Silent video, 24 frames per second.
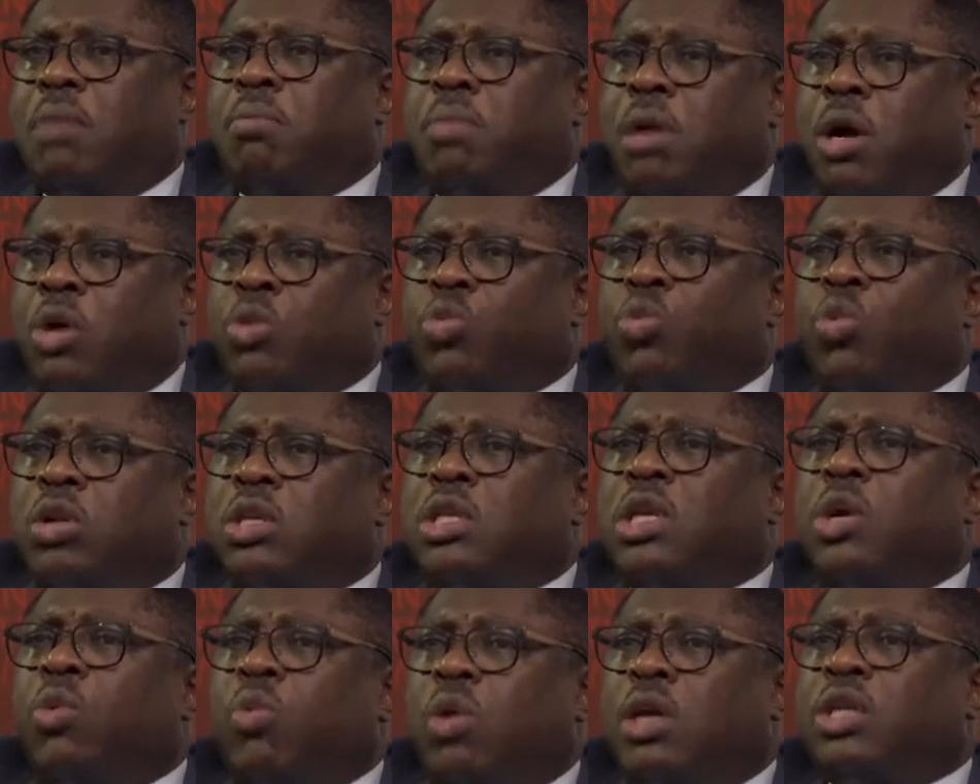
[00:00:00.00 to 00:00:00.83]
about
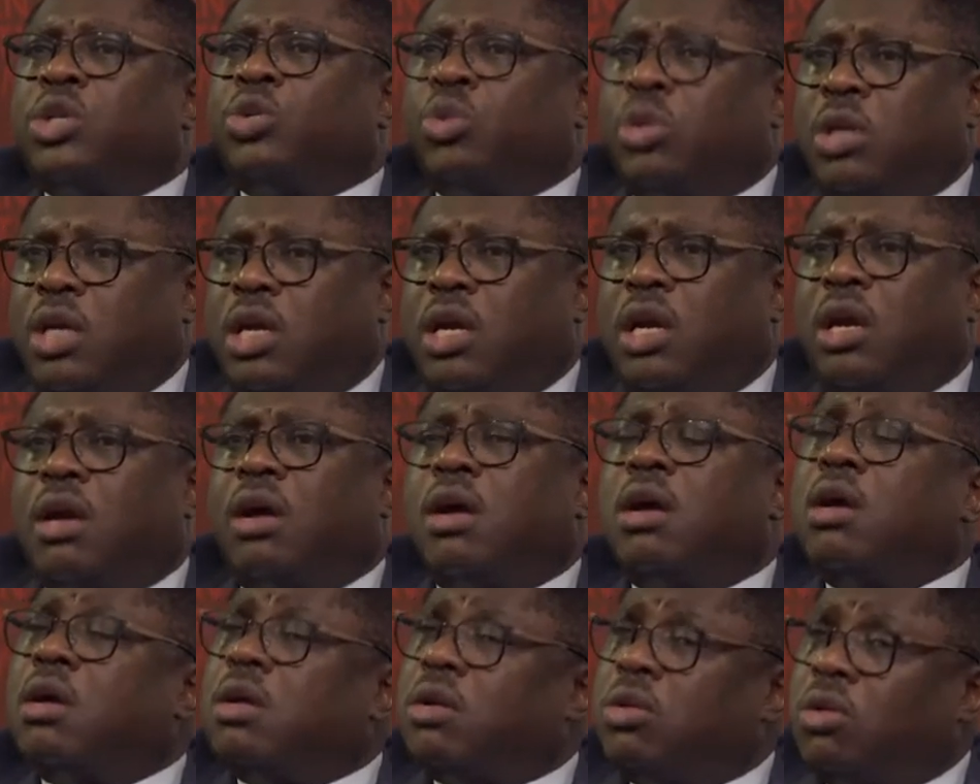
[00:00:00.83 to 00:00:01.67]
what they want to hear
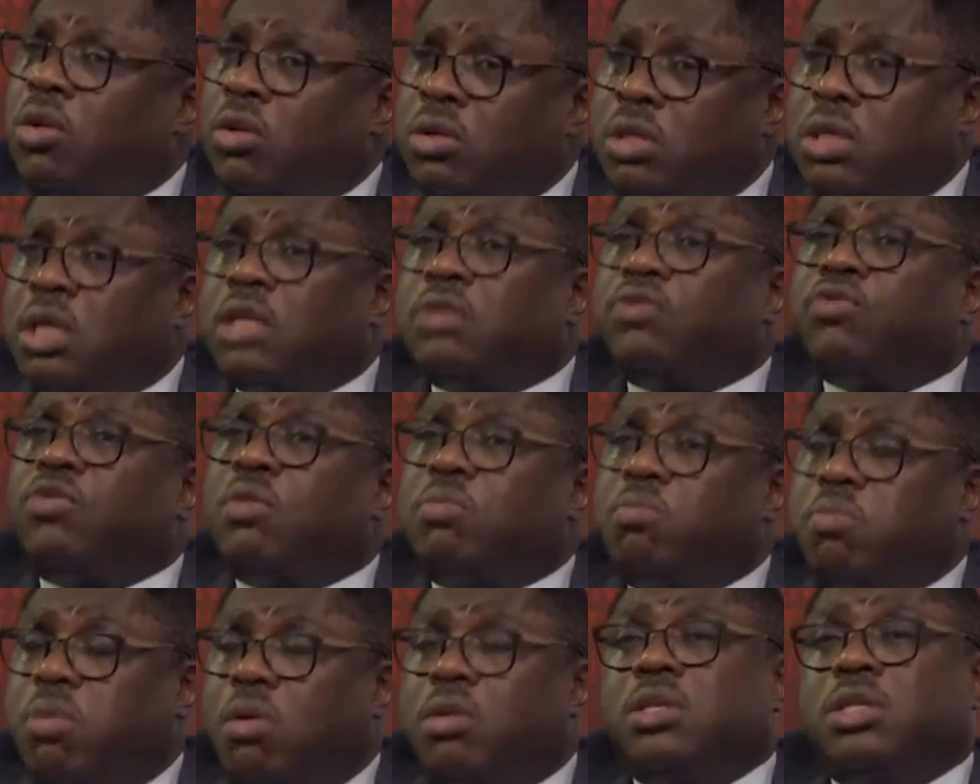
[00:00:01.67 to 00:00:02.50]
not just
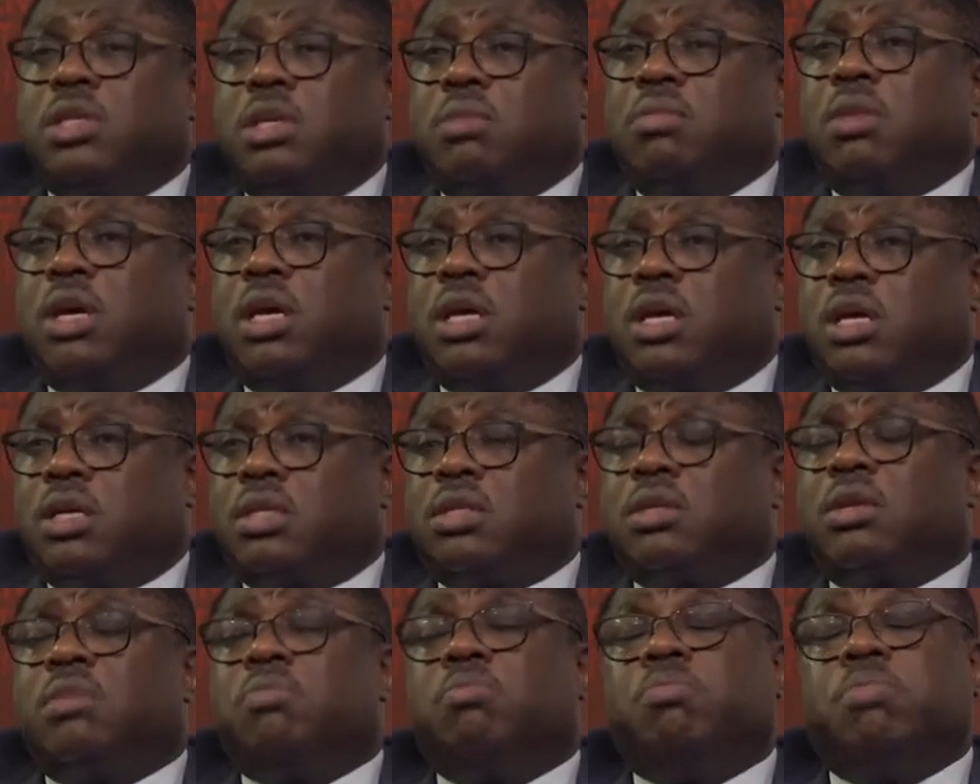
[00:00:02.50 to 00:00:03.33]
from
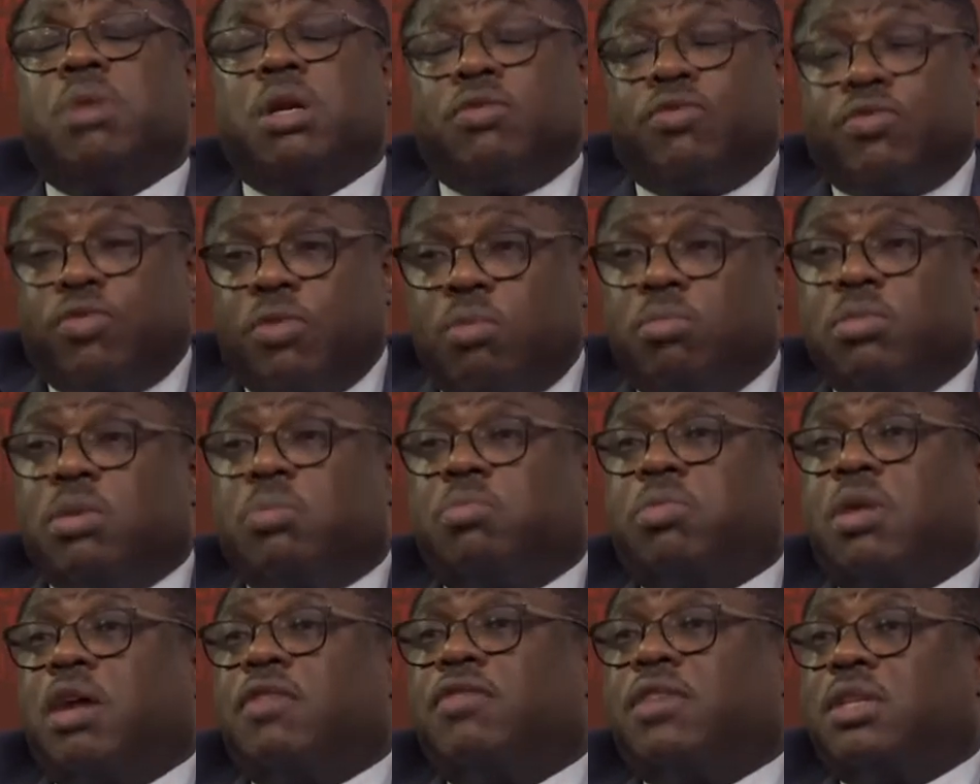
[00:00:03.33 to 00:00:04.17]
policymakers, but from the
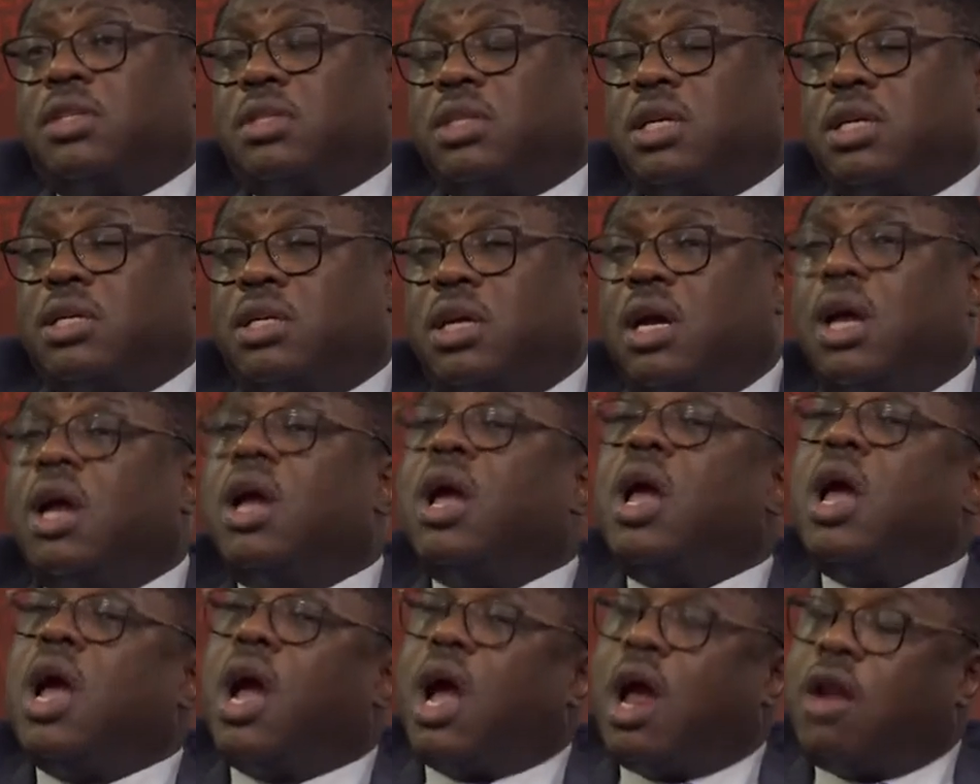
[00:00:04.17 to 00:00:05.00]
private sector
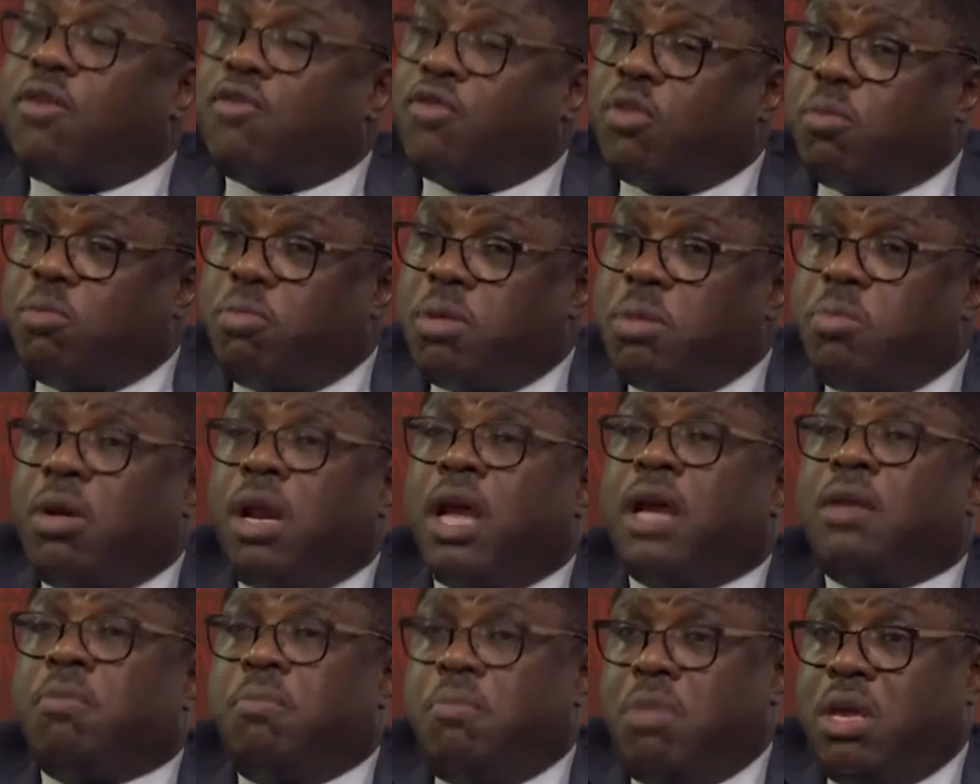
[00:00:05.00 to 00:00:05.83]
and from people
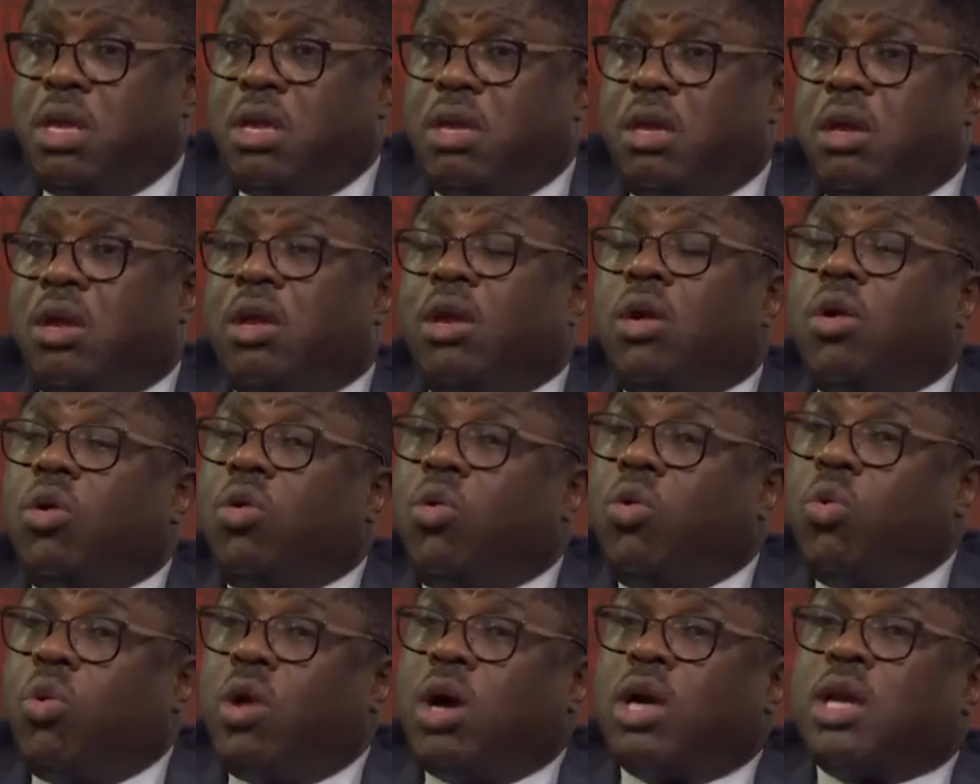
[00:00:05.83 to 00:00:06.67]
like me
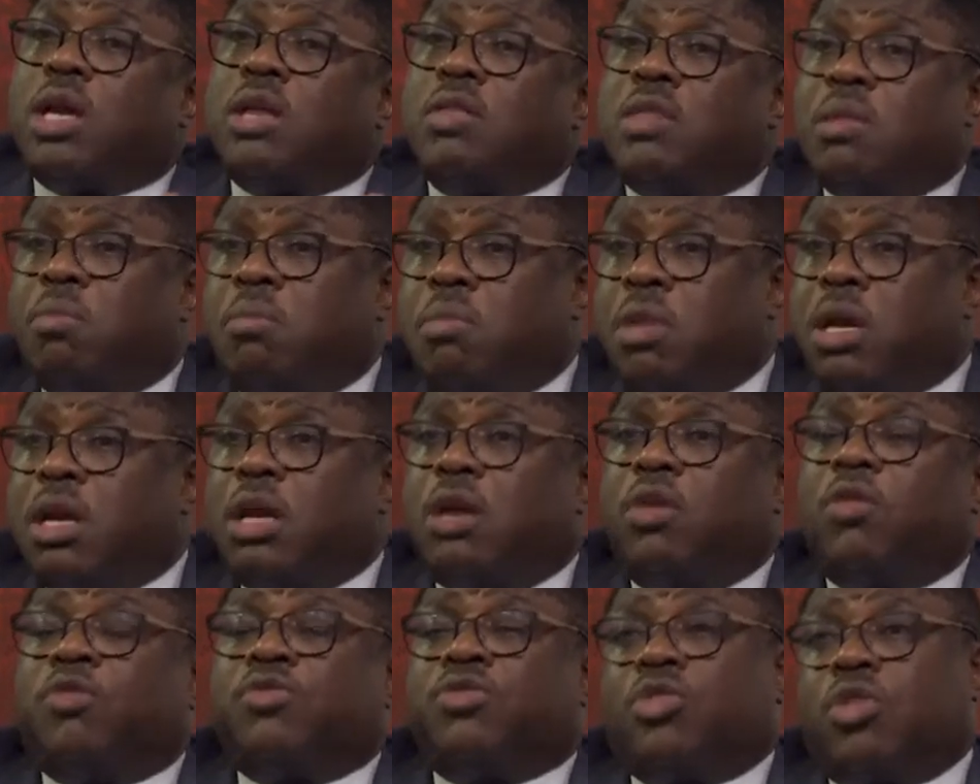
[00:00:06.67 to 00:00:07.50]
who work in the
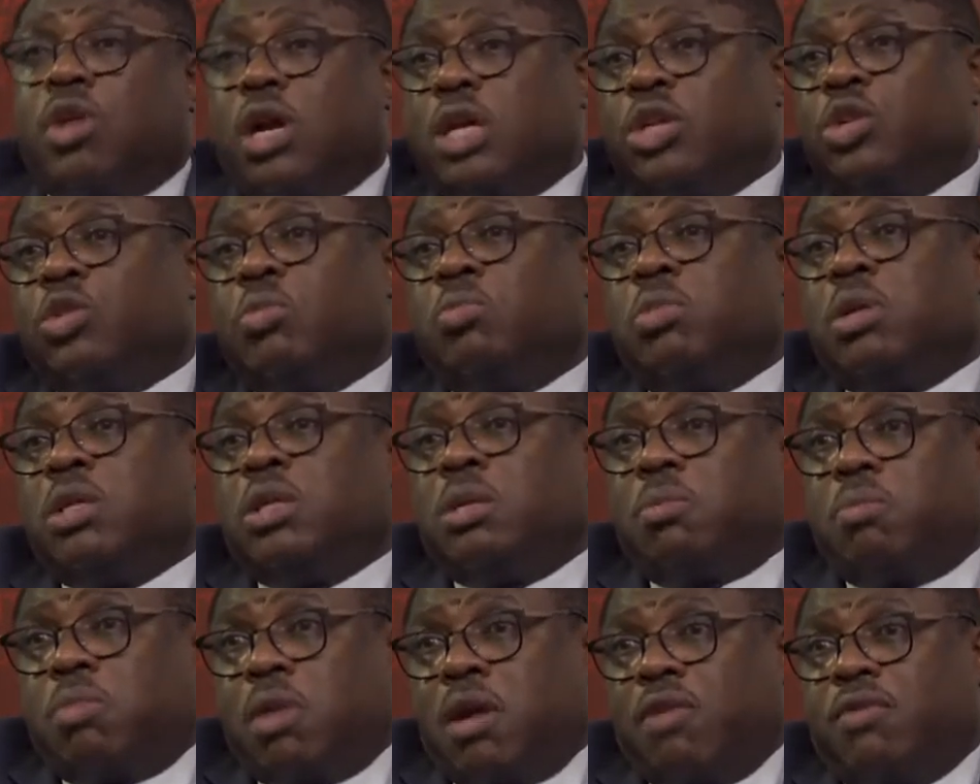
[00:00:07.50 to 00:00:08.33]
middle of trying to bring
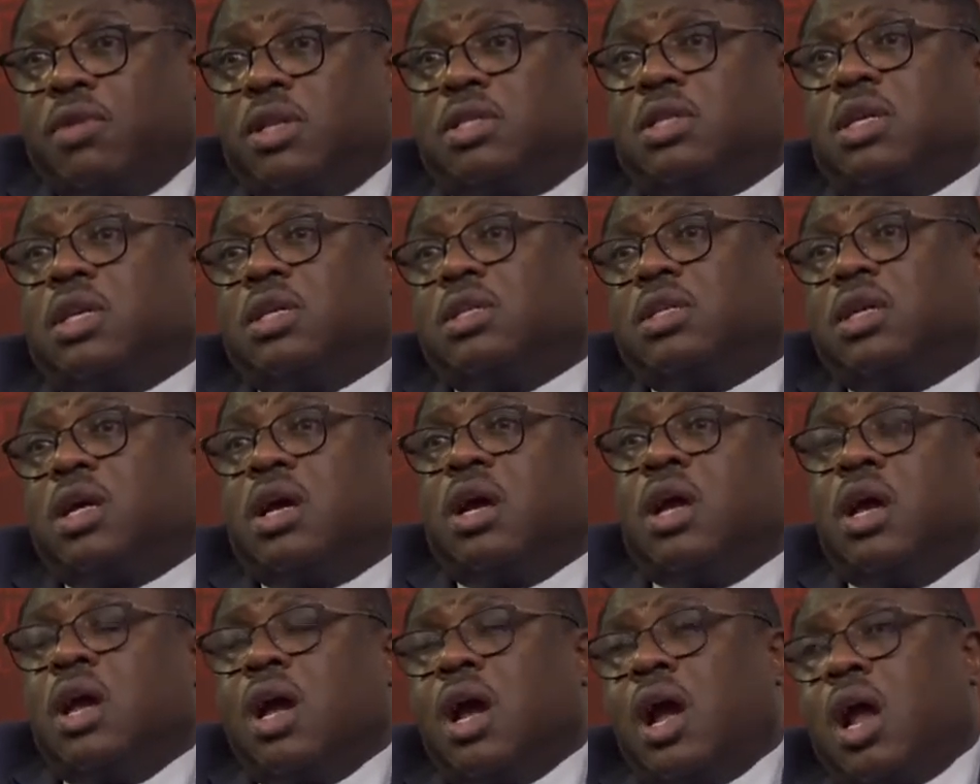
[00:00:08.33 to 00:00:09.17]
the private
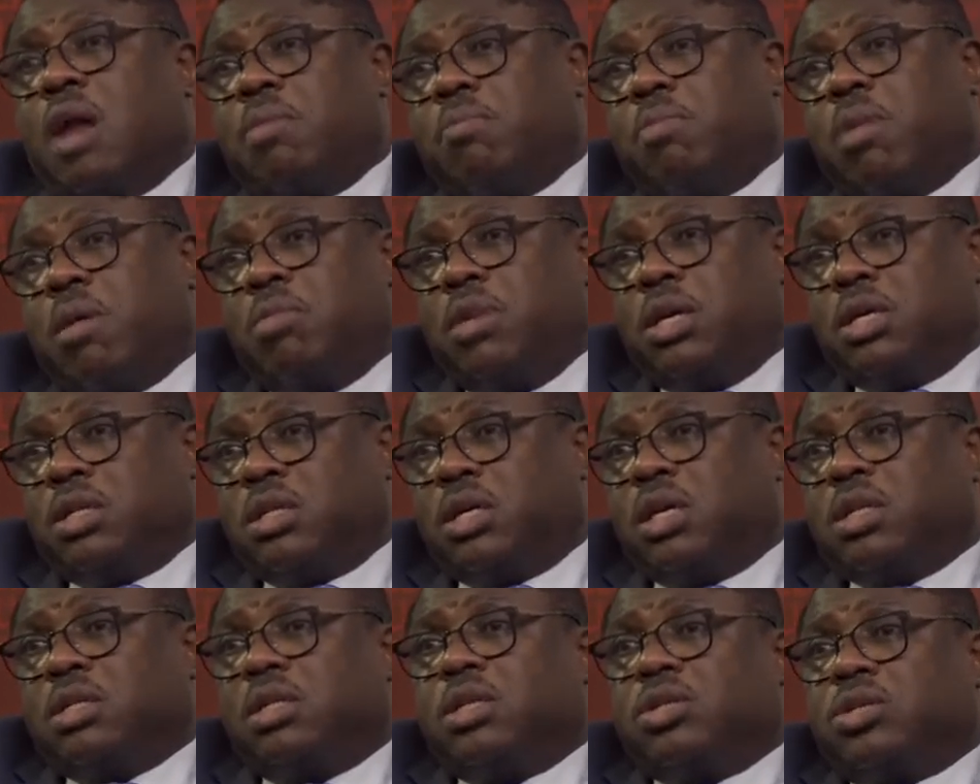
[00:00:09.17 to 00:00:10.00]
sector and public
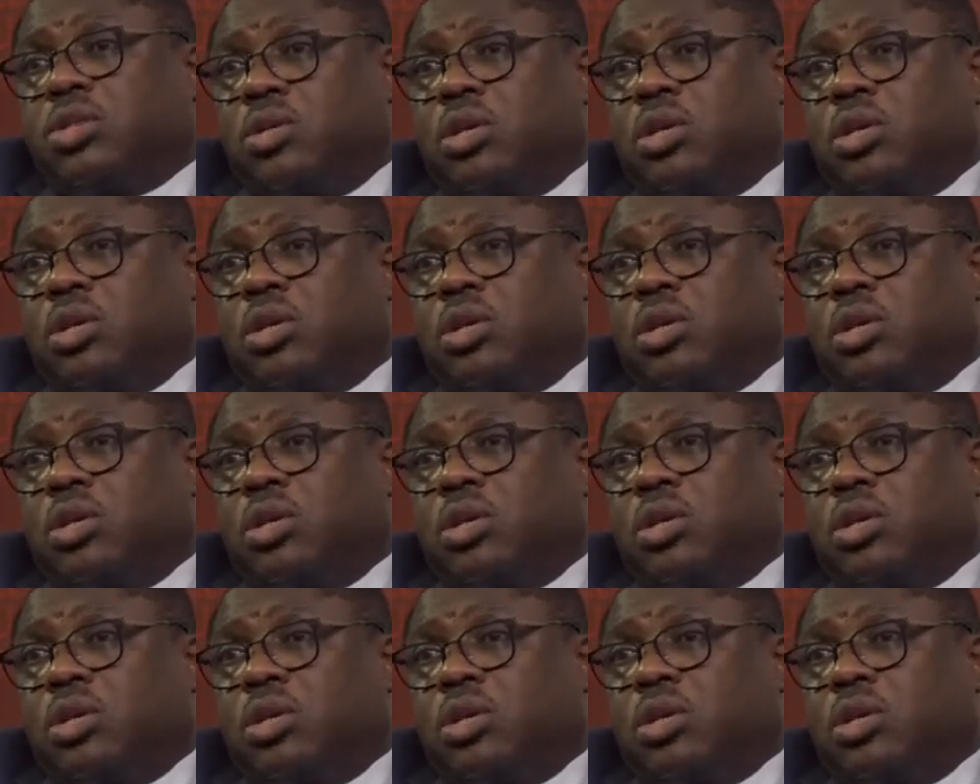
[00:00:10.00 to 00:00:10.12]
sectors